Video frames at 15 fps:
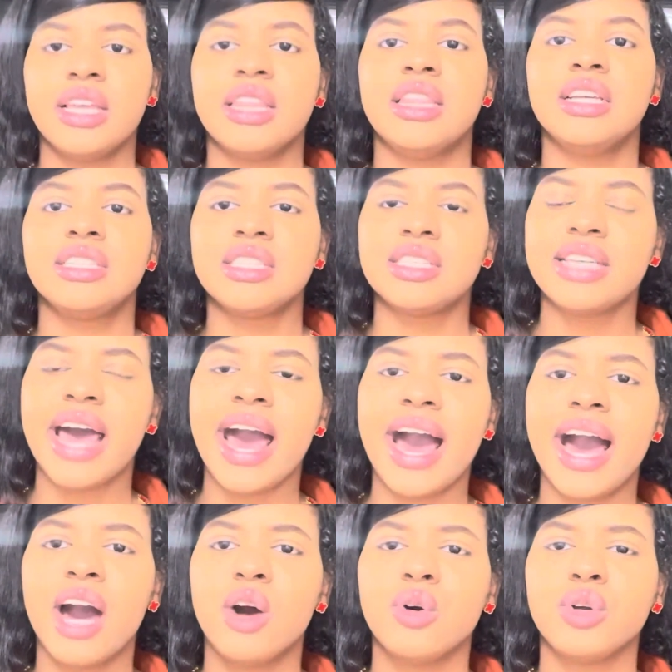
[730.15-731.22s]
This is
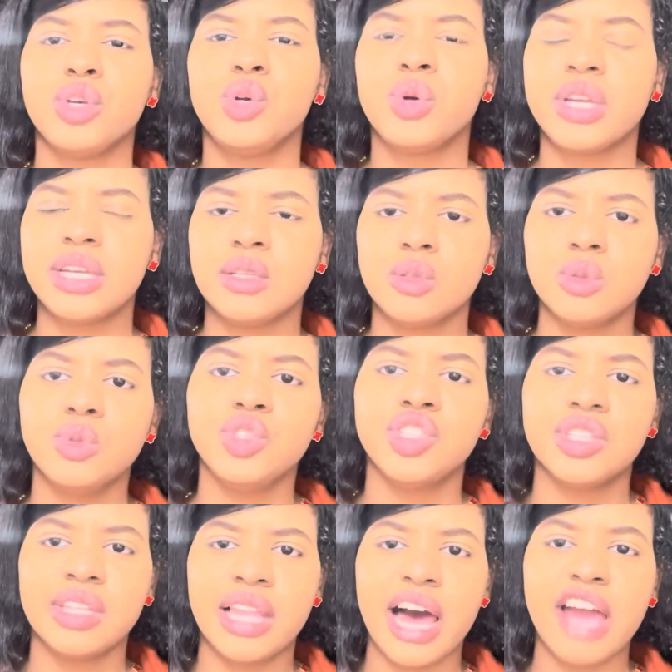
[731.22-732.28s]
how you can lose
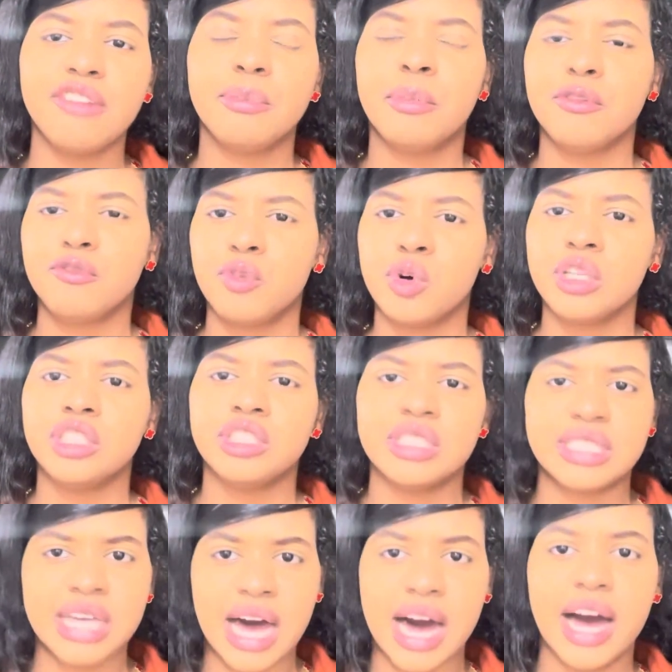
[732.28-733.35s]
your life before your
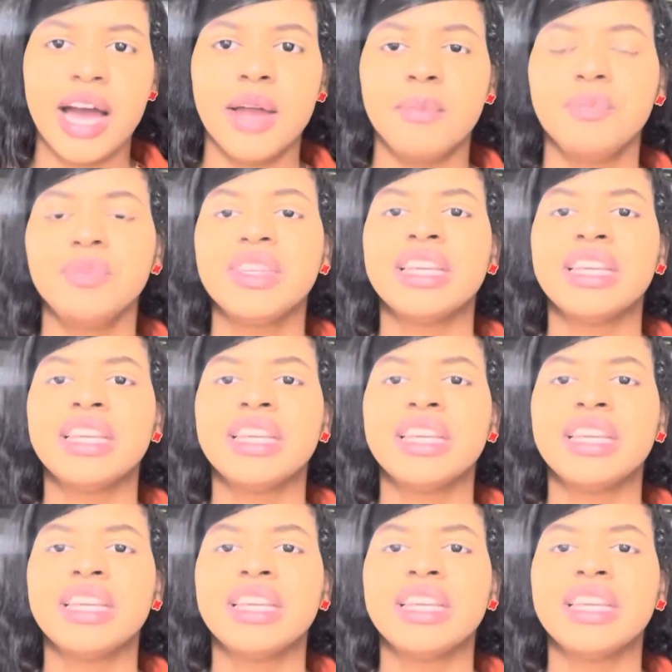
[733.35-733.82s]
time.